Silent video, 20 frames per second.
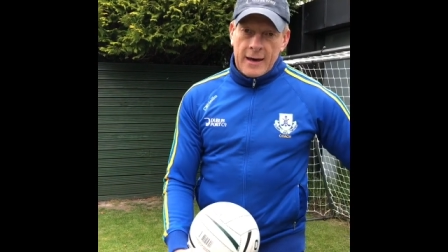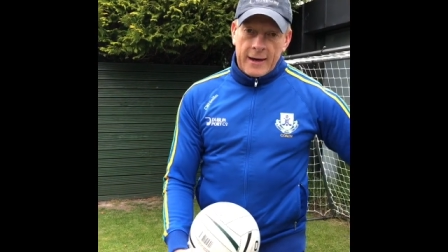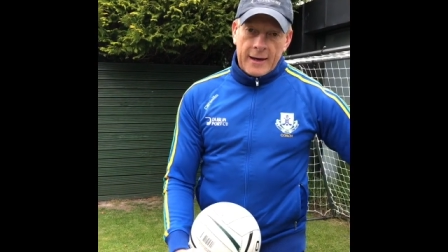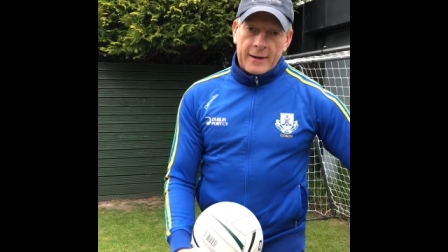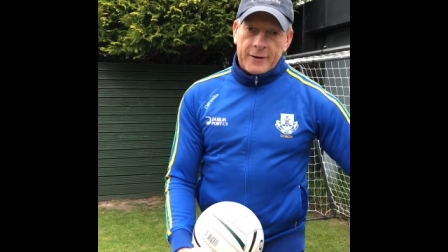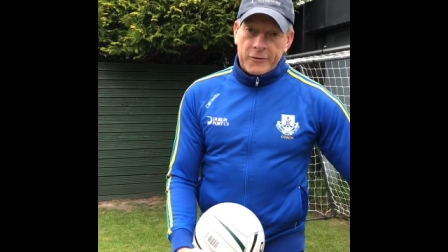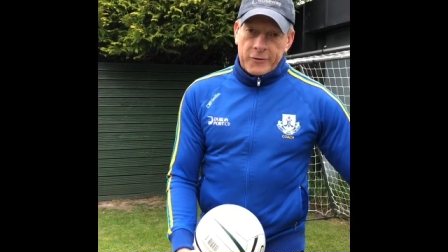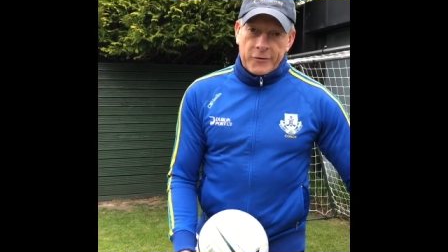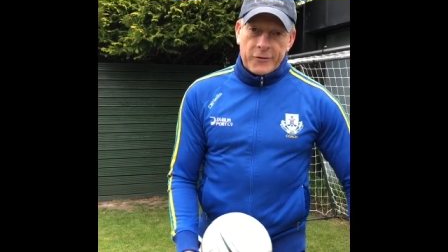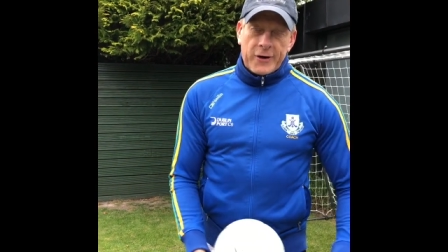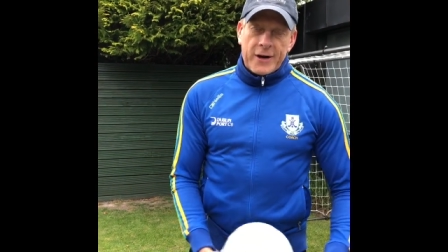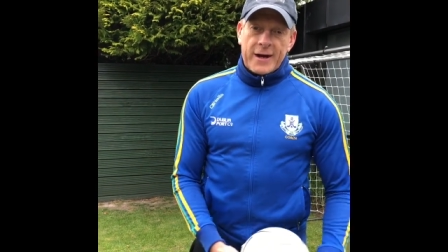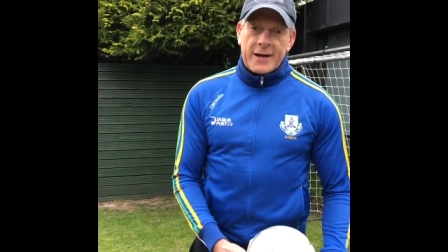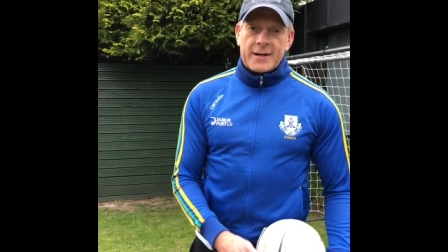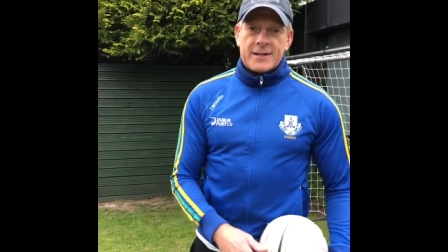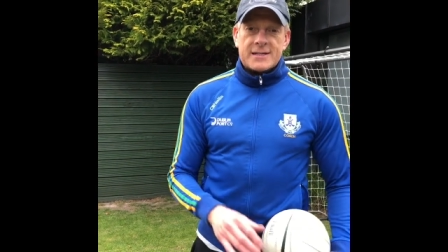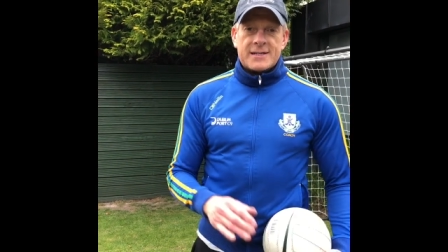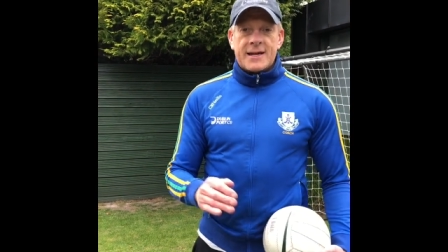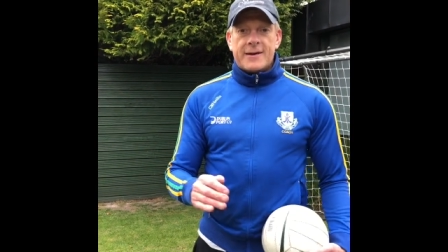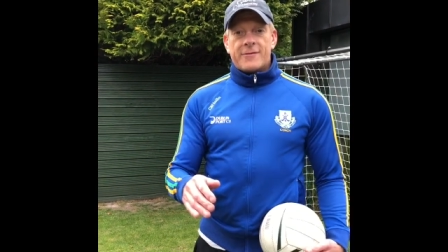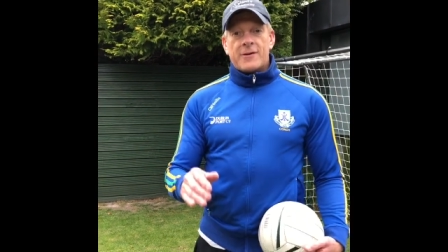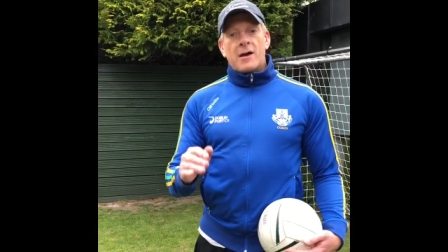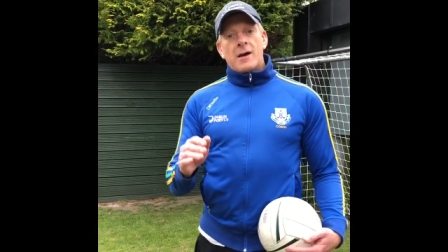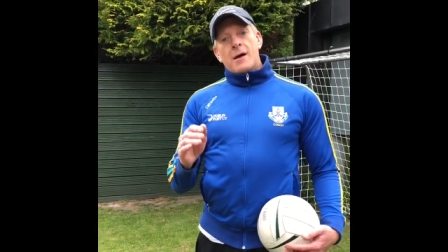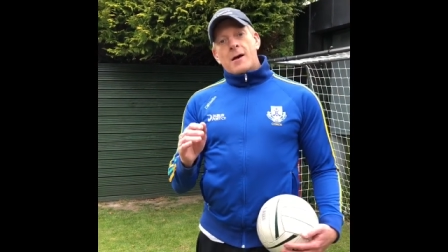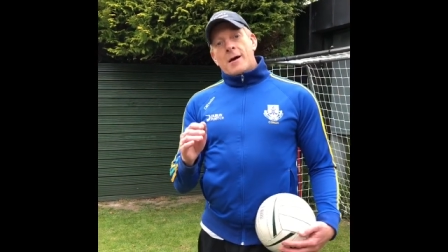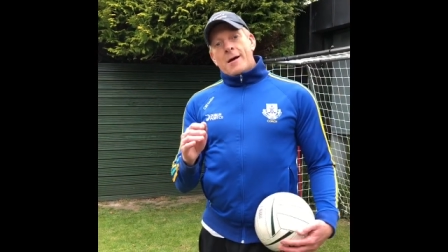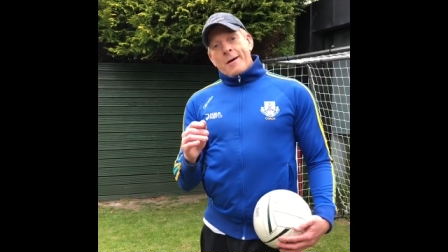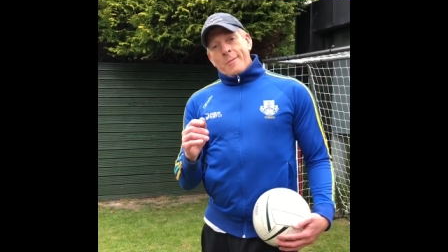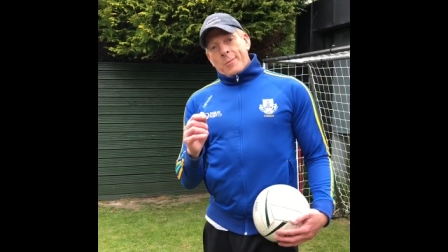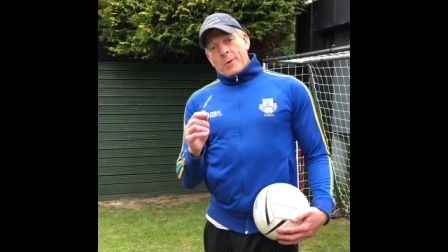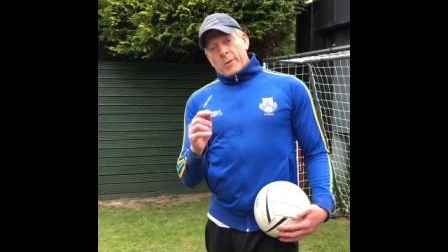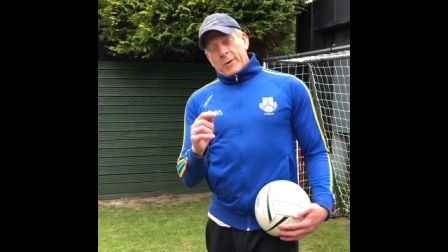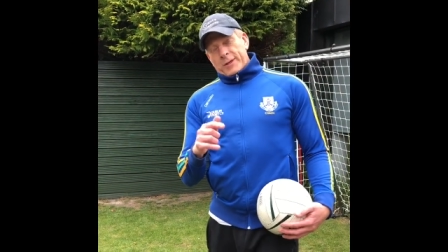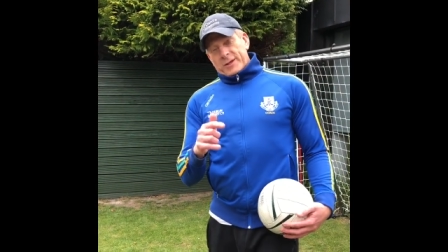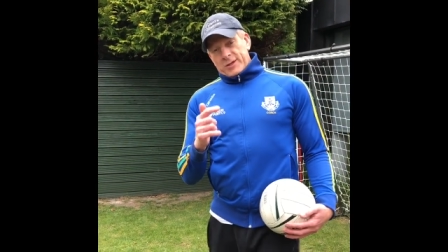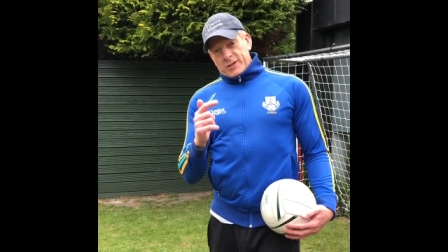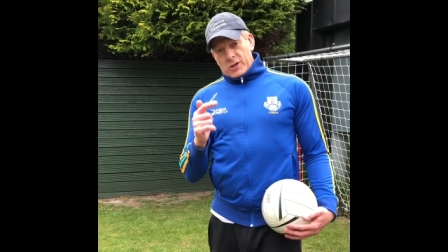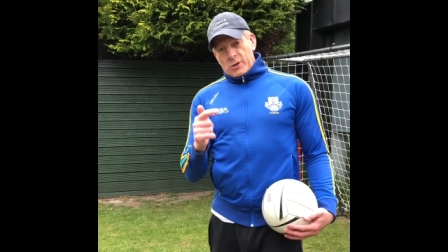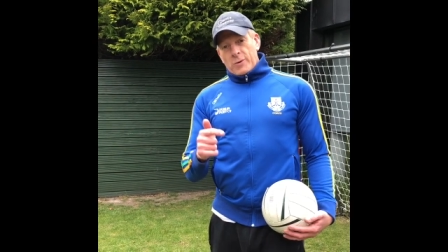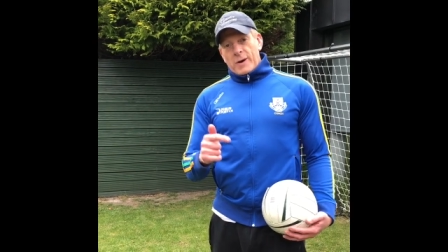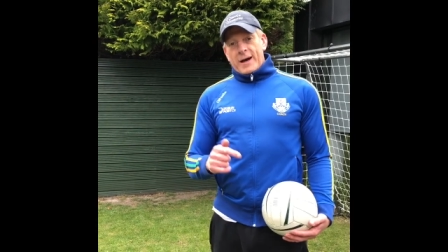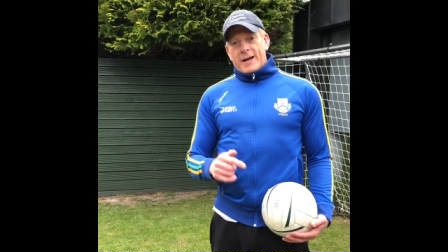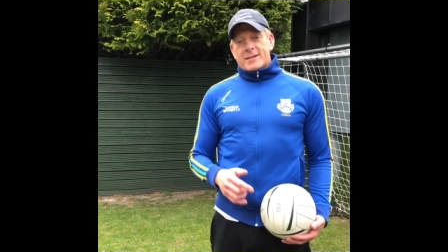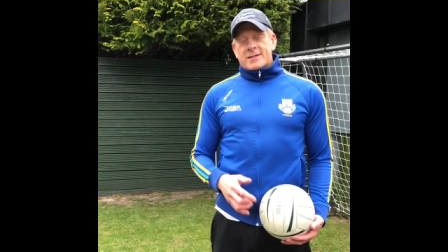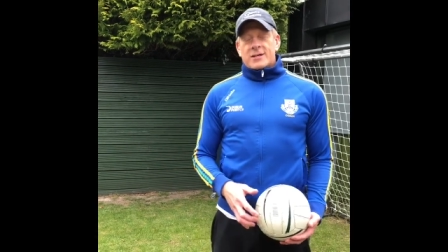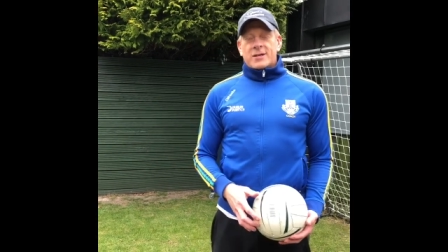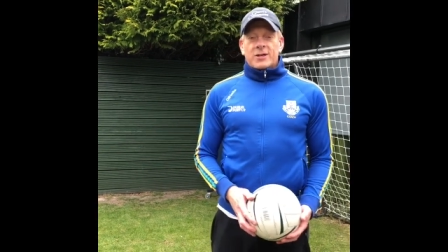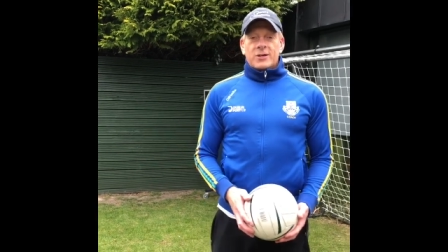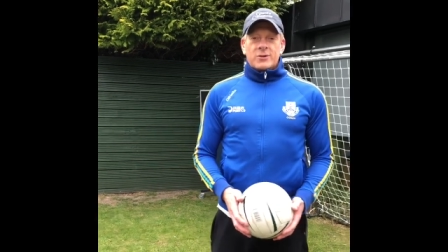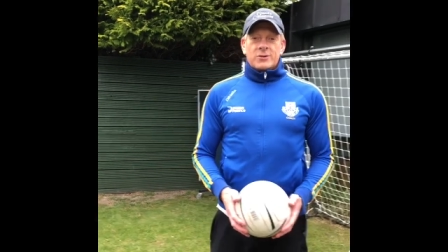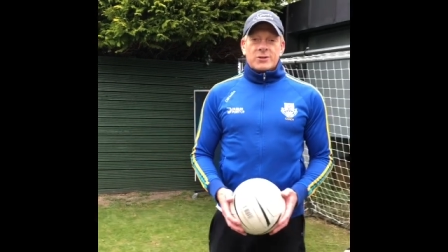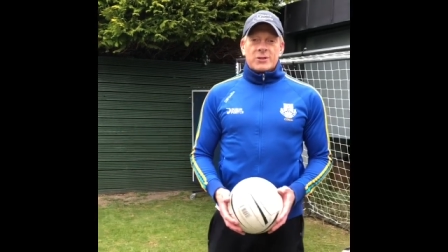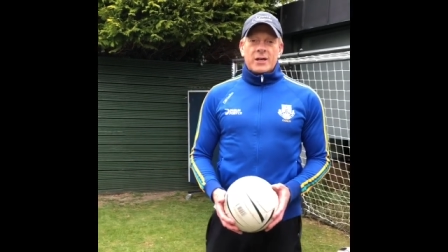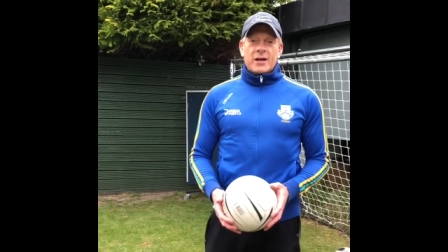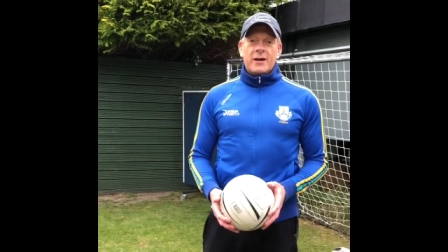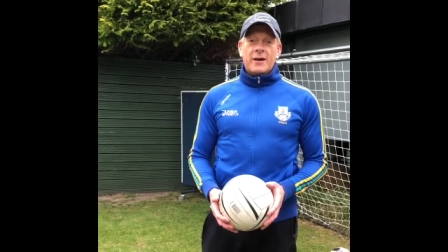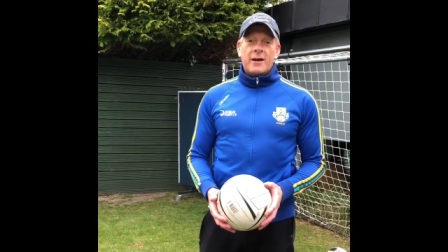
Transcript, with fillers: and the other hand is left. But when the two hands are used